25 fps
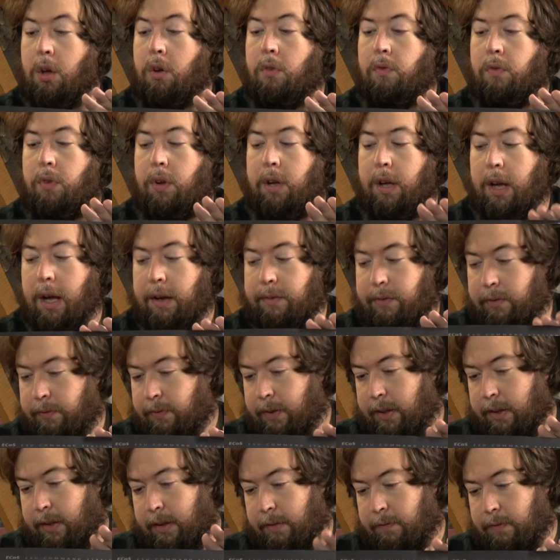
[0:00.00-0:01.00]
for
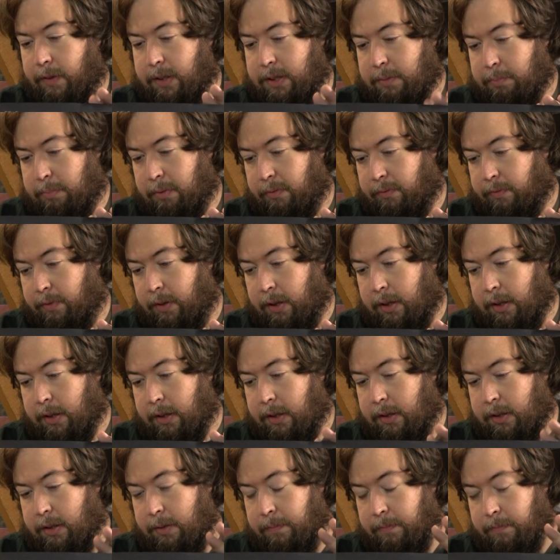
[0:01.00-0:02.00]
everything that this
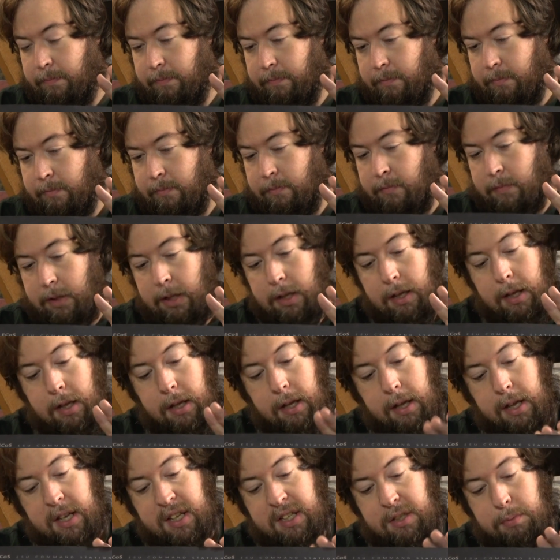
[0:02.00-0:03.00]
provide,
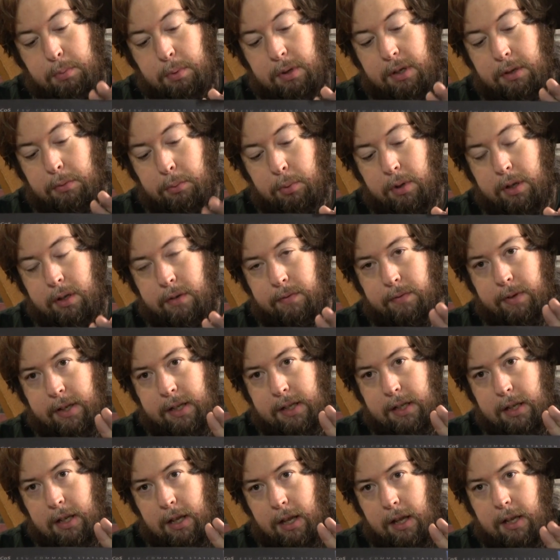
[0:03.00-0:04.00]
it's well worth
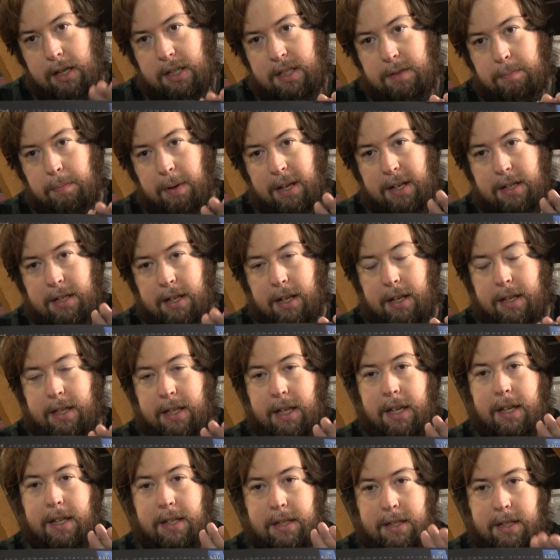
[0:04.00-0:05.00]
it. I spent a
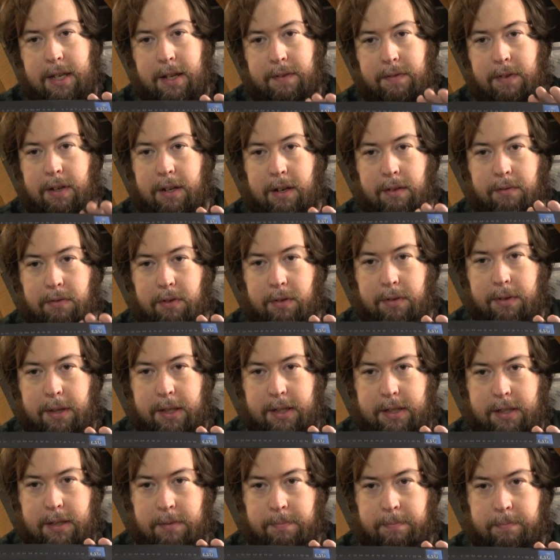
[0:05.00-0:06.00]
year saving up for
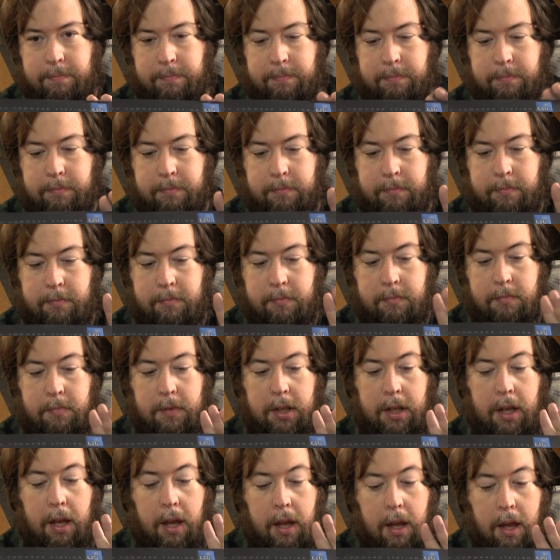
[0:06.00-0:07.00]
this.
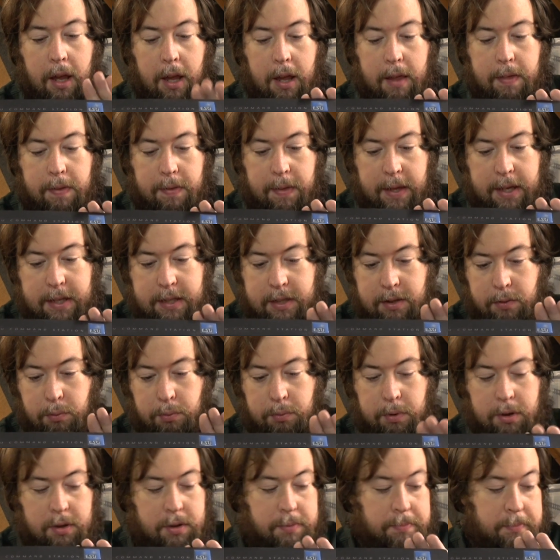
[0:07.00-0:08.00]
This
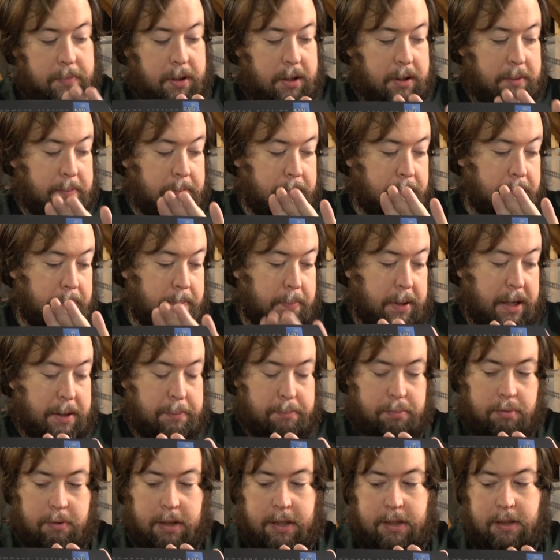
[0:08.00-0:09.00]
was my big
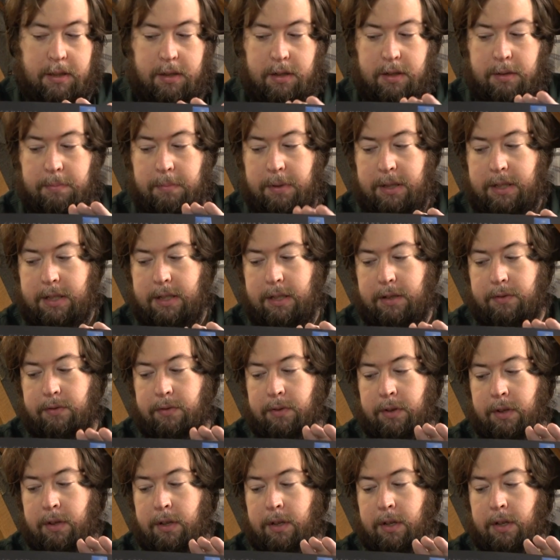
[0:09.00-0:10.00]
present to myself
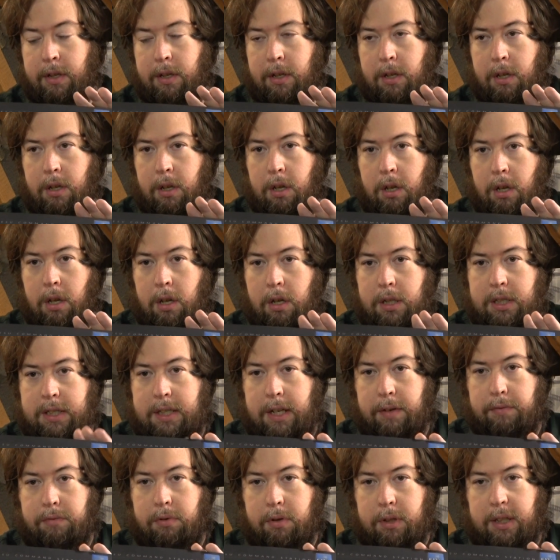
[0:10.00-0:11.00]

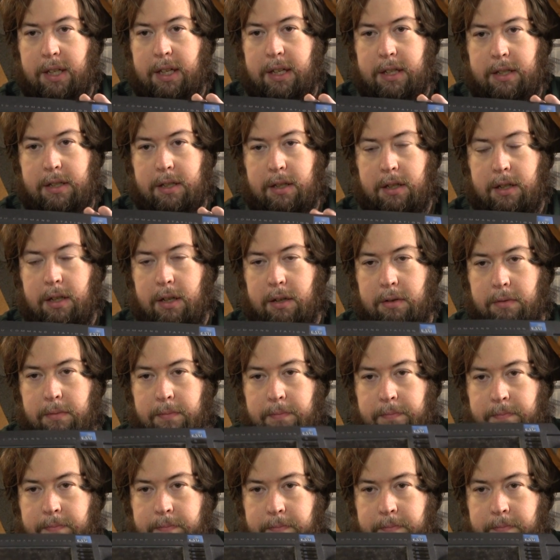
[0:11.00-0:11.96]
several years ago,